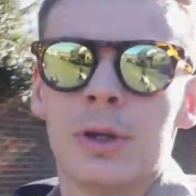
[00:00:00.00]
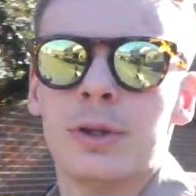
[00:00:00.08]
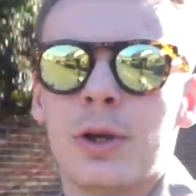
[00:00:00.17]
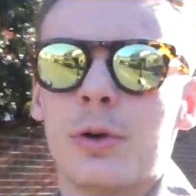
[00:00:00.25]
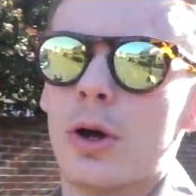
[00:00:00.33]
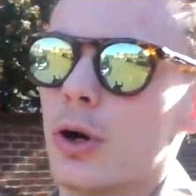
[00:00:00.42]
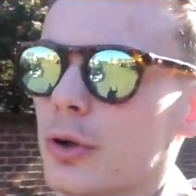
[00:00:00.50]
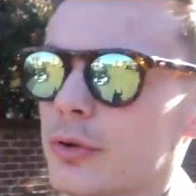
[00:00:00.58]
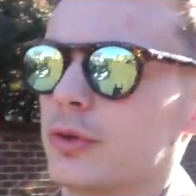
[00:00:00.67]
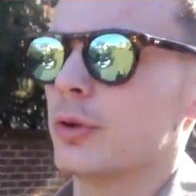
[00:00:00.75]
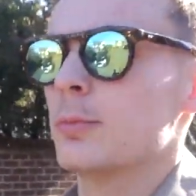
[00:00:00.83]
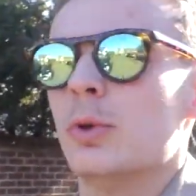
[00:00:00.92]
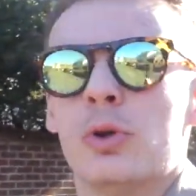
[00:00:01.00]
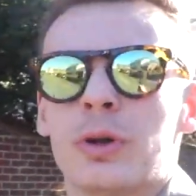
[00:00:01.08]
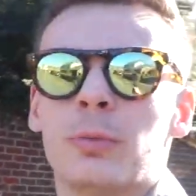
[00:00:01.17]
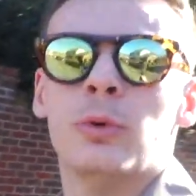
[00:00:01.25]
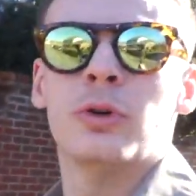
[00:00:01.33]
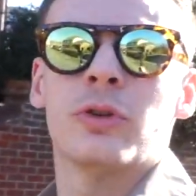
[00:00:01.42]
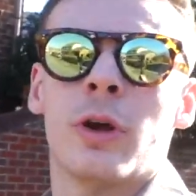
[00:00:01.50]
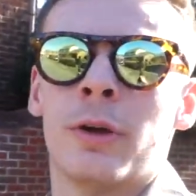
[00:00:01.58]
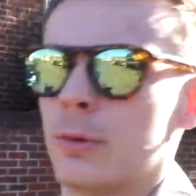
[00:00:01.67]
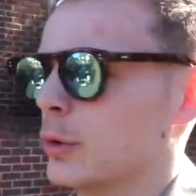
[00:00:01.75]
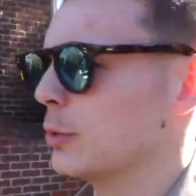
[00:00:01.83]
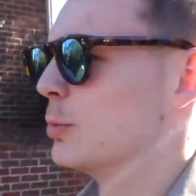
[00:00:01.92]
Yo guys, good morning. What is
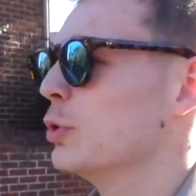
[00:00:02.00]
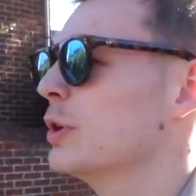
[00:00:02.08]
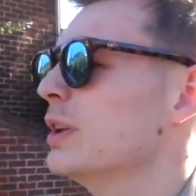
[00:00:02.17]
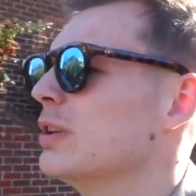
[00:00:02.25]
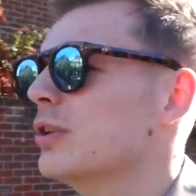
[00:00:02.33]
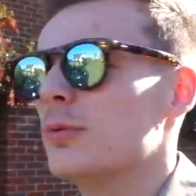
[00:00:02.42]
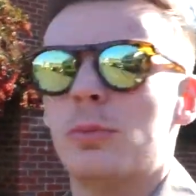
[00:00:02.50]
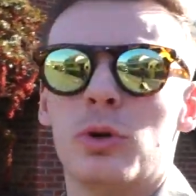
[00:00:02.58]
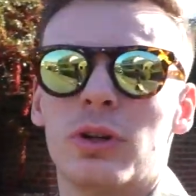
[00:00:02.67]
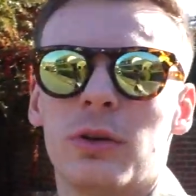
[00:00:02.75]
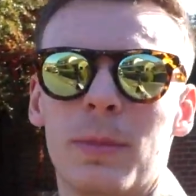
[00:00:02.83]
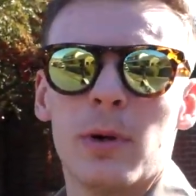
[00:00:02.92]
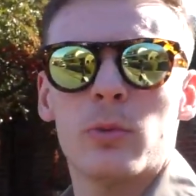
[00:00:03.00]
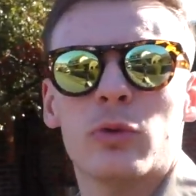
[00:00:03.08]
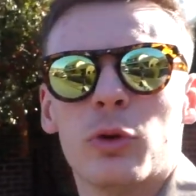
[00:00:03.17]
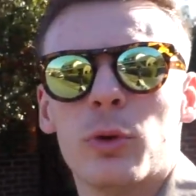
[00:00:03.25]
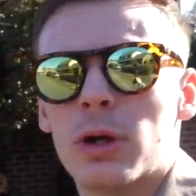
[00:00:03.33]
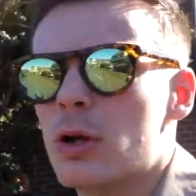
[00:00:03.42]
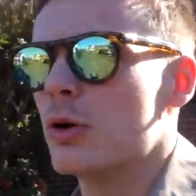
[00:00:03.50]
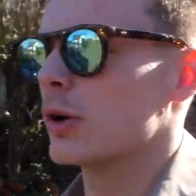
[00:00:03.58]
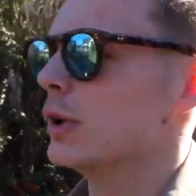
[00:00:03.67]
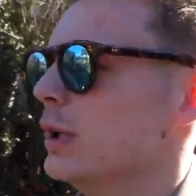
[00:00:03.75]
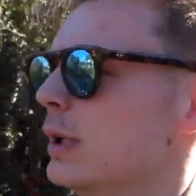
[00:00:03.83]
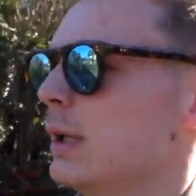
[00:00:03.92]
going on? Good morning. Good morning. It's about 2 o'clock.
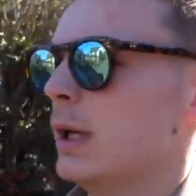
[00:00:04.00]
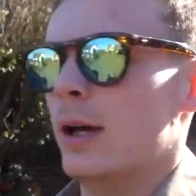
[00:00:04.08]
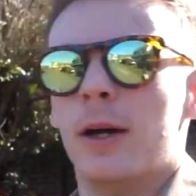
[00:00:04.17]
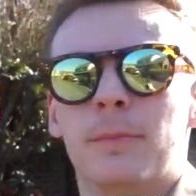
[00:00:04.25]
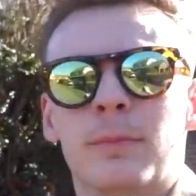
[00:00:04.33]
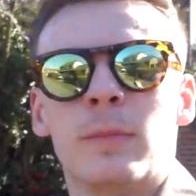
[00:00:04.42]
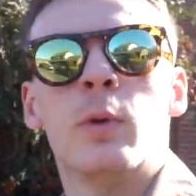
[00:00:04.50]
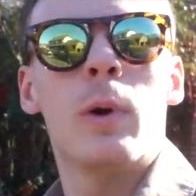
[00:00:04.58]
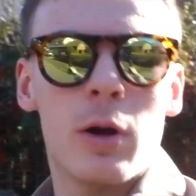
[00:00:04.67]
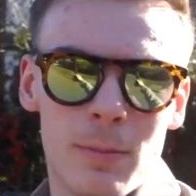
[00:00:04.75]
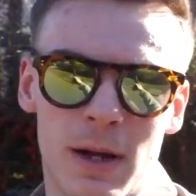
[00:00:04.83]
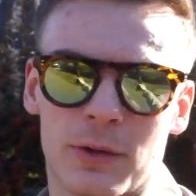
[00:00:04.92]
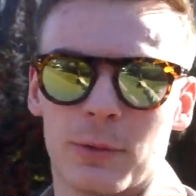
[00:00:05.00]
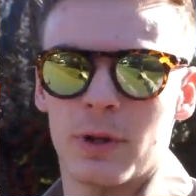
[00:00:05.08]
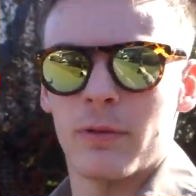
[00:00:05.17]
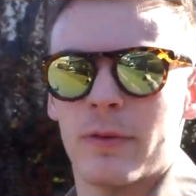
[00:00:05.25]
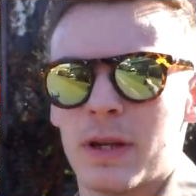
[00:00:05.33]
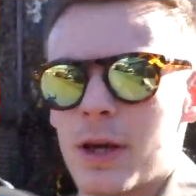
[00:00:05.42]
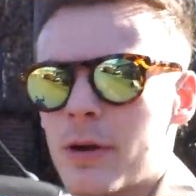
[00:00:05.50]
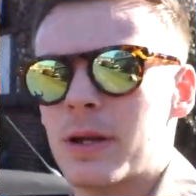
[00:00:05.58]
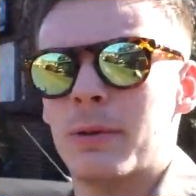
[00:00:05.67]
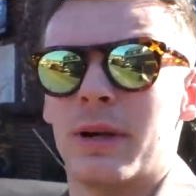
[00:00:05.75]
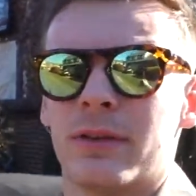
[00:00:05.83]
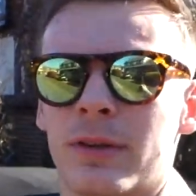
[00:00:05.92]
Welcome back to another video.
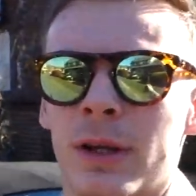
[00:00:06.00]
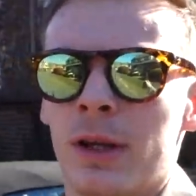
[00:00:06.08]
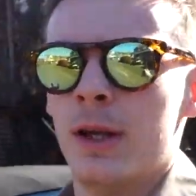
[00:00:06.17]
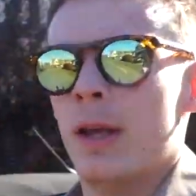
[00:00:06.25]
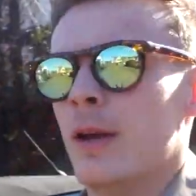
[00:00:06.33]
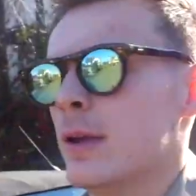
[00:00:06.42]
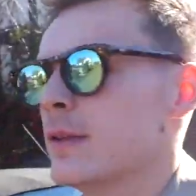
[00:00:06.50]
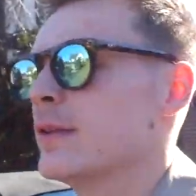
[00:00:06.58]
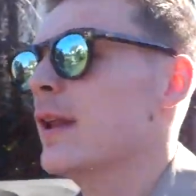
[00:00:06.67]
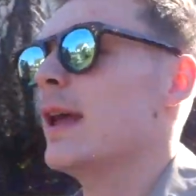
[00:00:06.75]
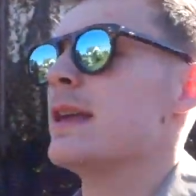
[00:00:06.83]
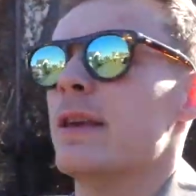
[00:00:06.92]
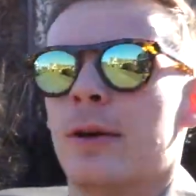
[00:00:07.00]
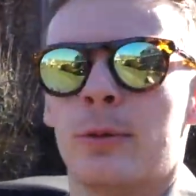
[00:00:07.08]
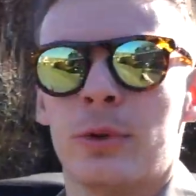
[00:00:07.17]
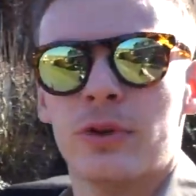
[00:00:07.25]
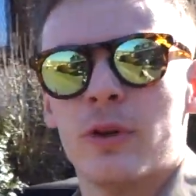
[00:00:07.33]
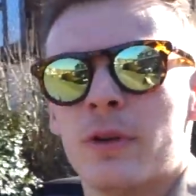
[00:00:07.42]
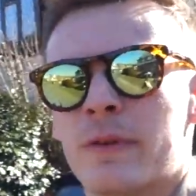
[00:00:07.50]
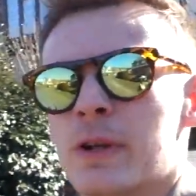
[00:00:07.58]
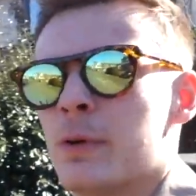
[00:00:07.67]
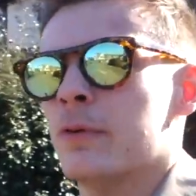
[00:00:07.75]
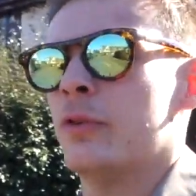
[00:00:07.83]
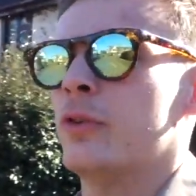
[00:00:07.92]
Anyways, today we're starting the
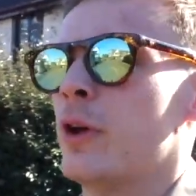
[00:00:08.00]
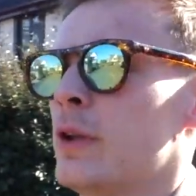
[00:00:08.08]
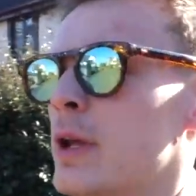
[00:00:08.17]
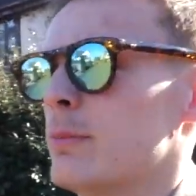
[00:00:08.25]
video off on Sunday.